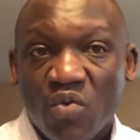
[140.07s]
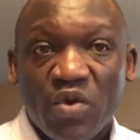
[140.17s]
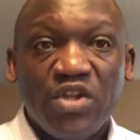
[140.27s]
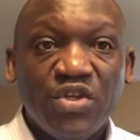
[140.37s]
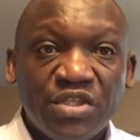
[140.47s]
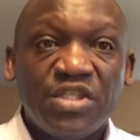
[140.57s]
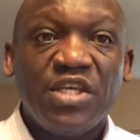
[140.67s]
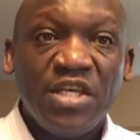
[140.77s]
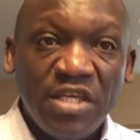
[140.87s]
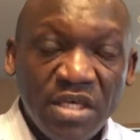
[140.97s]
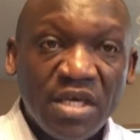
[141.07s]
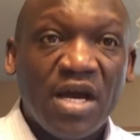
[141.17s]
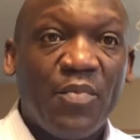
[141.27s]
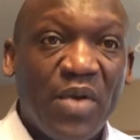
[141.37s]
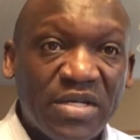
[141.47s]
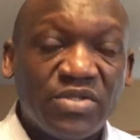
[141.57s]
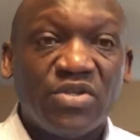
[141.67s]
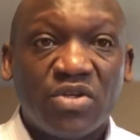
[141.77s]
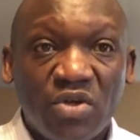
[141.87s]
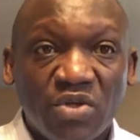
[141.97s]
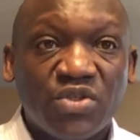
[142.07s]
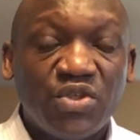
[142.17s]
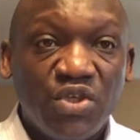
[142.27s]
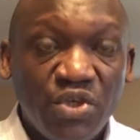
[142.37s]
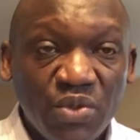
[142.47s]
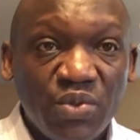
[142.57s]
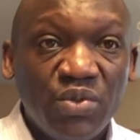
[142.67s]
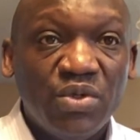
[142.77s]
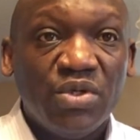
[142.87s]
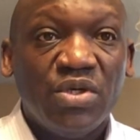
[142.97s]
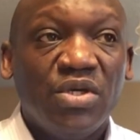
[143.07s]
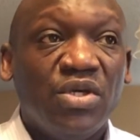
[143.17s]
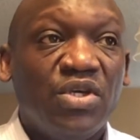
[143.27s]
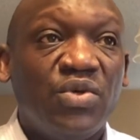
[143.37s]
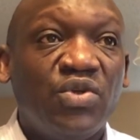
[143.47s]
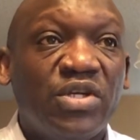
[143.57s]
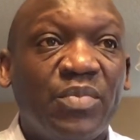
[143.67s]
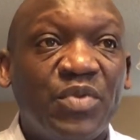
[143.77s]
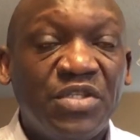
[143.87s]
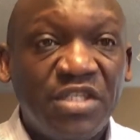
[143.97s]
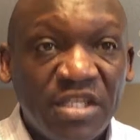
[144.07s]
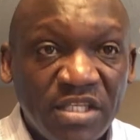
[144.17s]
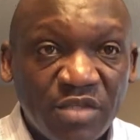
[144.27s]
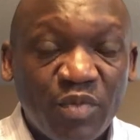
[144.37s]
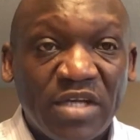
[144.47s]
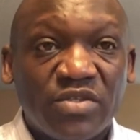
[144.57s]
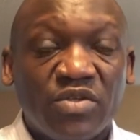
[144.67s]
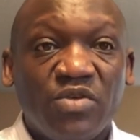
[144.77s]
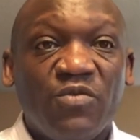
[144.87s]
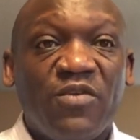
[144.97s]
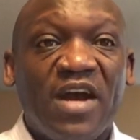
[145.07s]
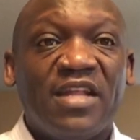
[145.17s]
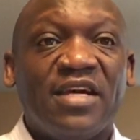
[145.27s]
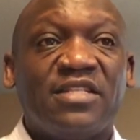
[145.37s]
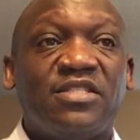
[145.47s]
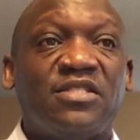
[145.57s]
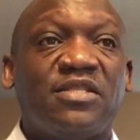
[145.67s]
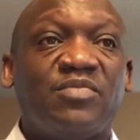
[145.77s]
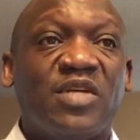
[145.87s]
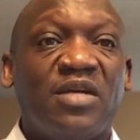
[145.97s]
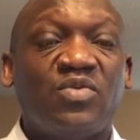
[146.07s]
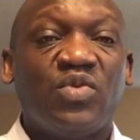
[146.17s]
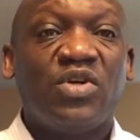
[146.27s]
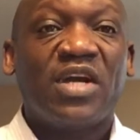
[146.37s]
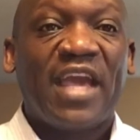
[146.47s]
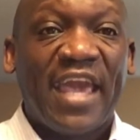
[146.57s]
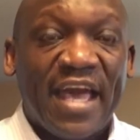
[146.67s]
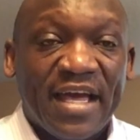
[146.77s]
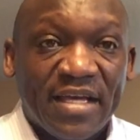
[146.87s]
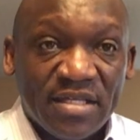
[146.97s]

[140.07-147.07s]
when you see a person close to you you don't appreciate this person you find that sometimes we don't care